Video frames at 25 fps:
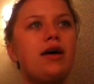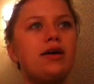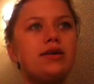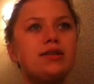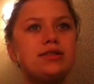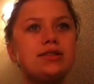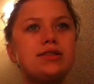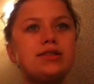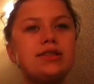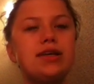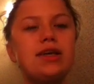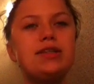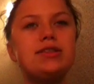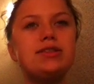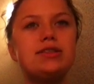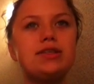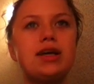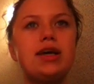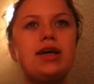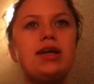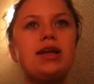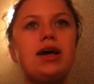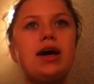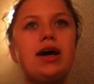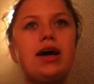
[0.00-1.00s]
sit
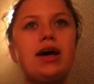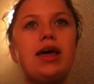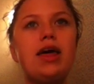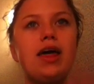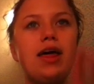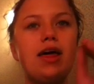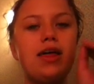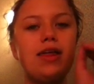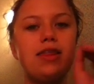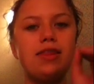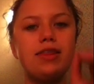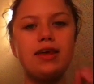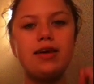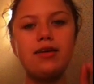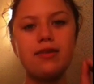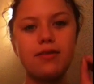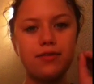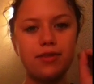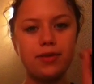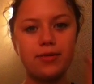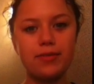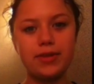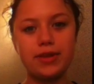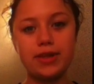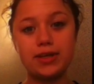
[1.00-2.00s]
and I think
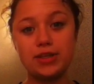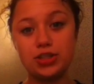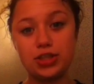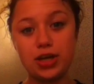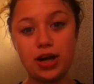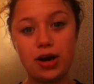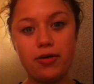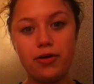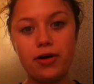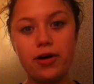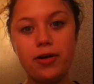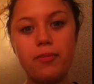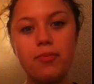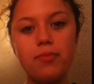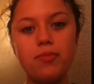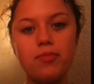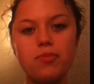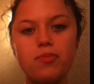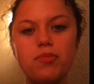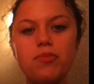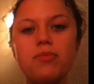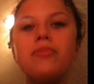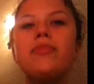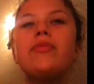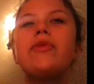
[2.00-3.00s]
of them in the shower.
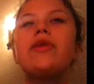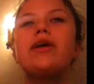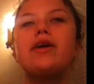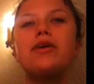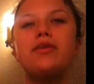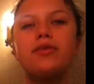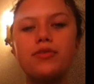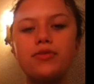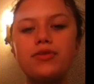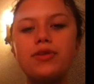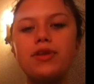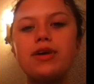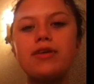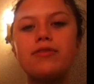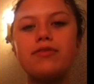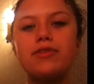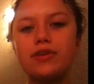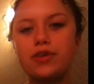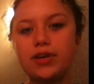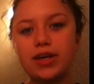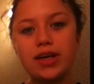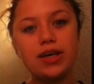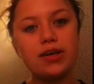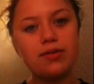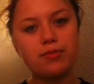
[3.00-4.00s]
And I don't think of
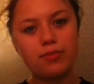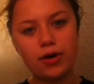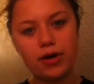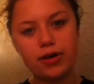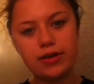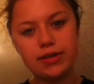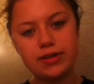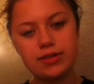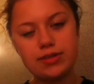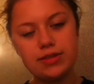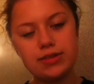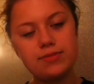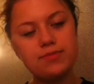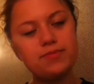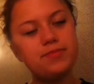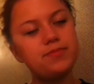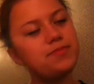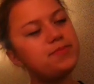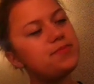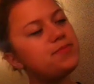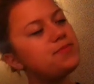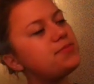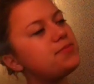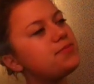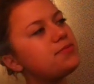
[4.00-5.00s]
their naked bodies,
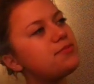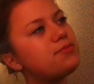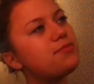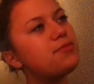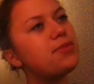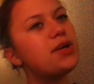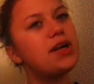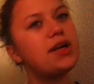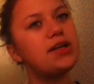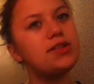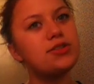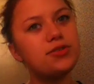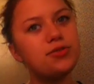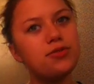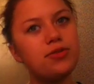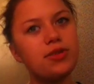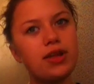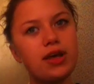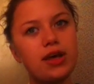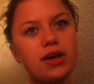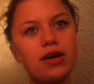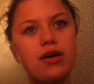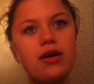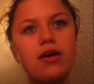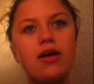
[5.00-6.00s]
but I do
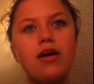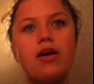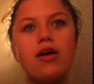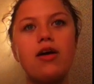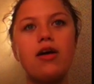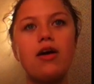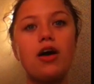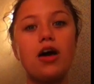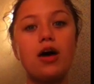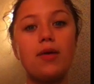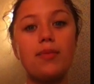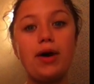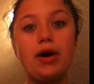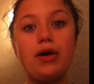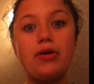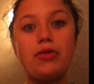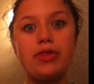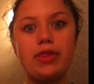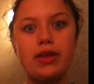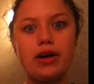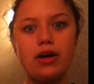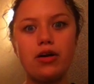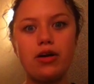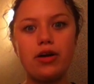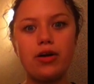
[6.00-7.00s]
think
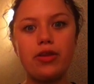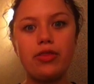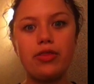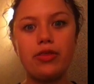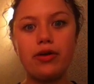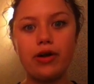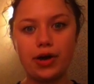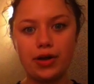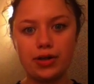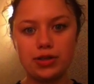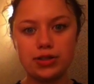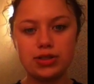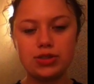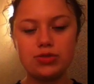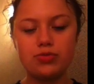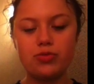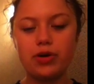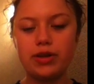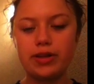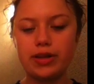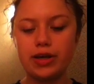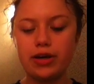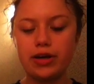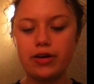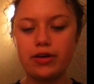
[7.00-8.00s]
about their thoughts
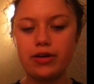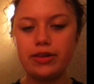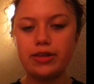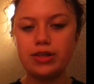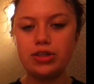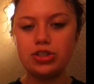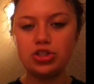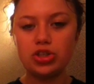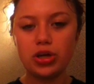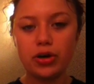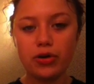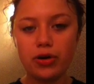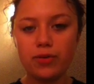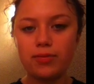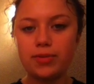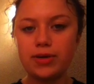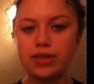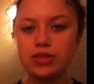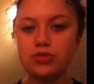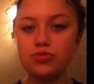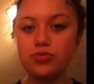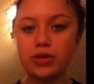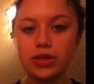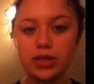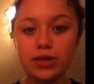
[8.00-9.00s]
while they are in the shower,
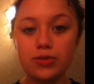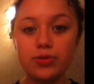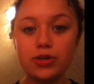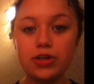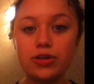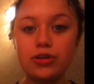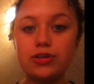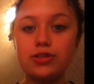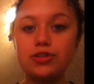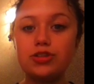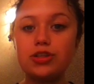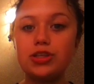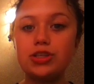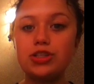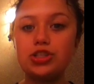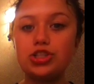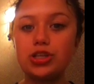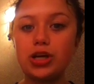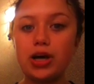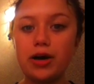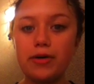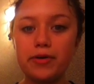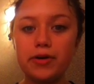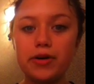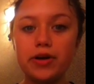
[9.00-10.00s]
because really when you're in the
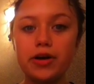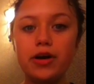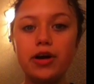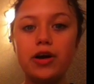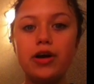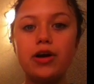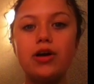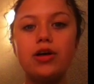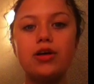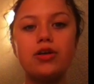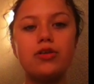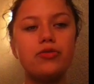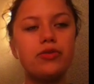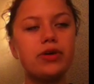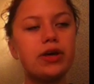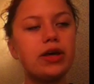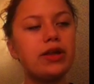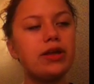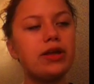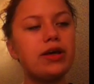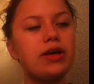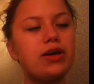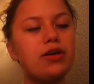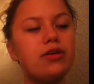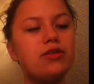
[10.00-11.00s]
shower, you
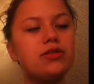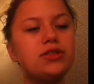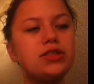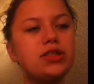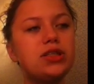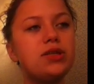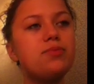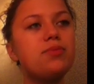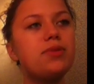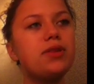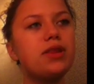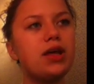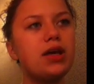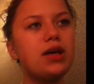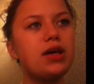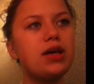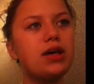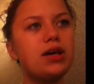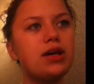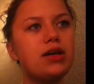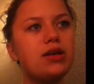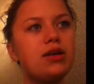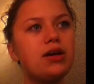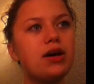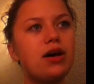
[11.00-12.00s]
get, like, your deep
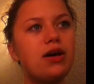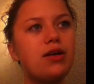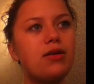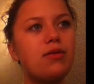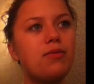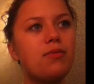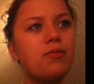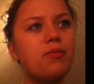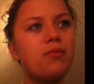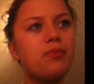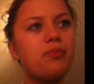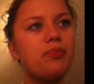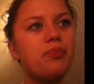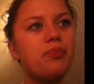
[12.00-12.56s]
thinking done.